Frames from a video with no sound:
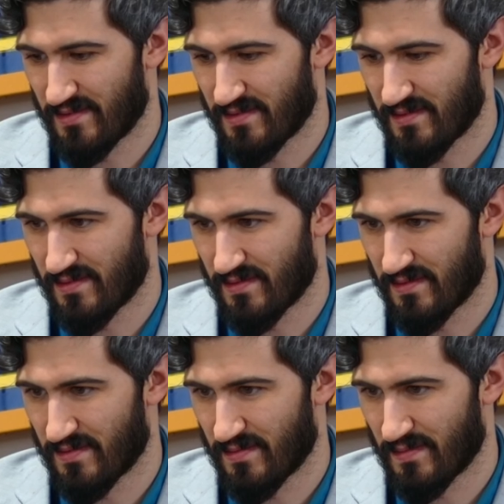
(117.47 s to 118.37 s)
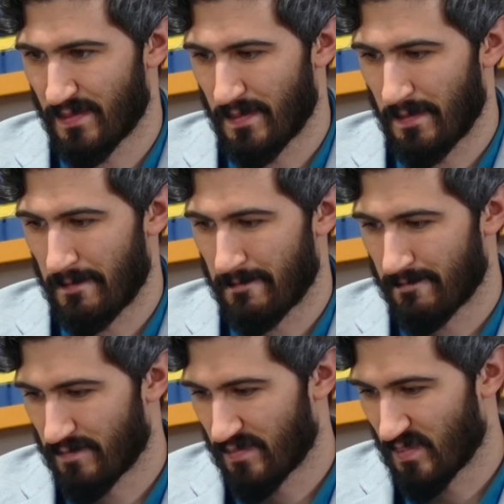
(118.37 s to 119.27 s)

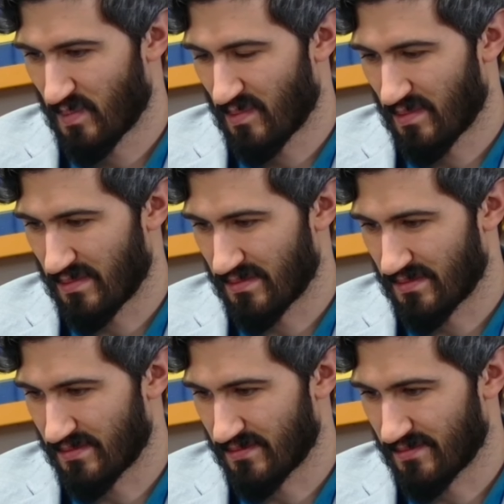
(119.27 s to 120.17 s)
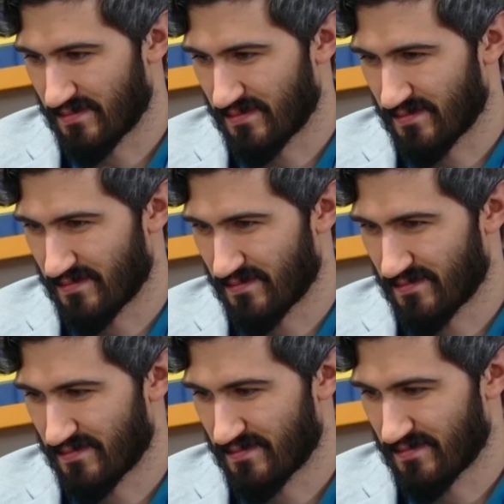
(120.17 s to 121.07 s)

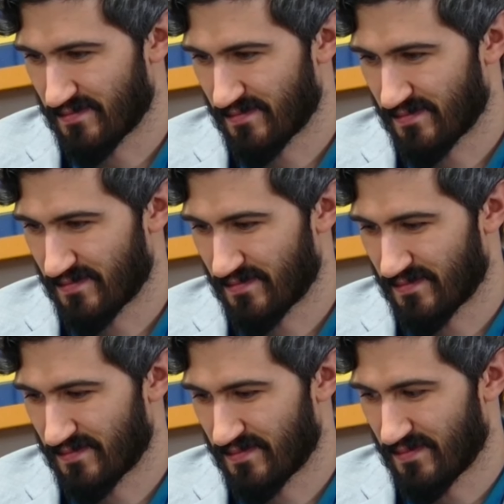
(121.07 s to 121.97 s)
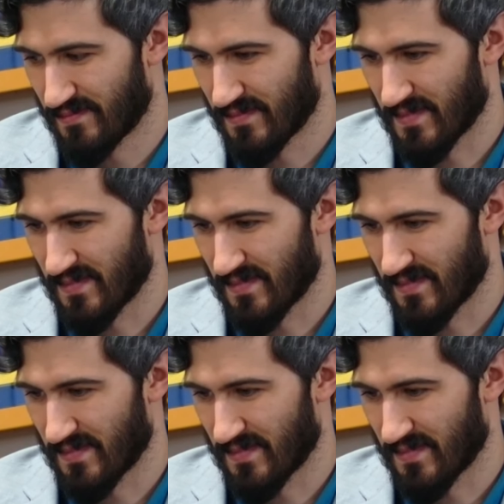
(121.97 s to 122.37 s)
(silence)